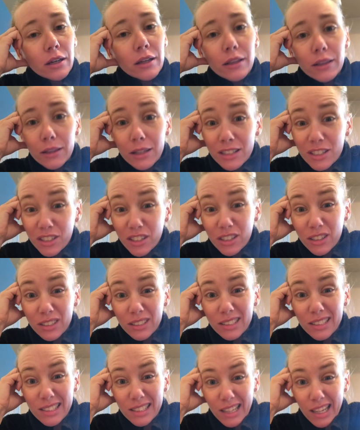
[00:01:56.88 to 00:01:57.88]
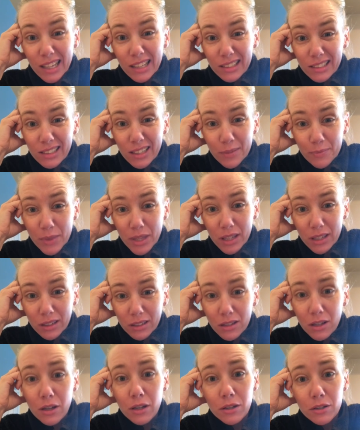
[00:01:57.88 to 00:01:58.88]
this could stain
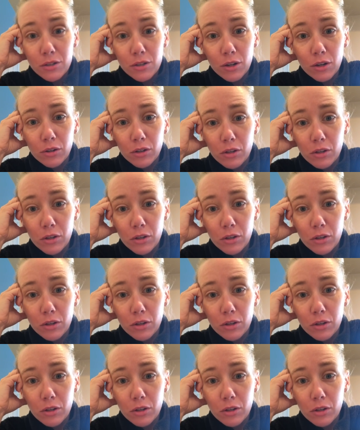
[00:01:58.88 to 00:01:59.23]
something. So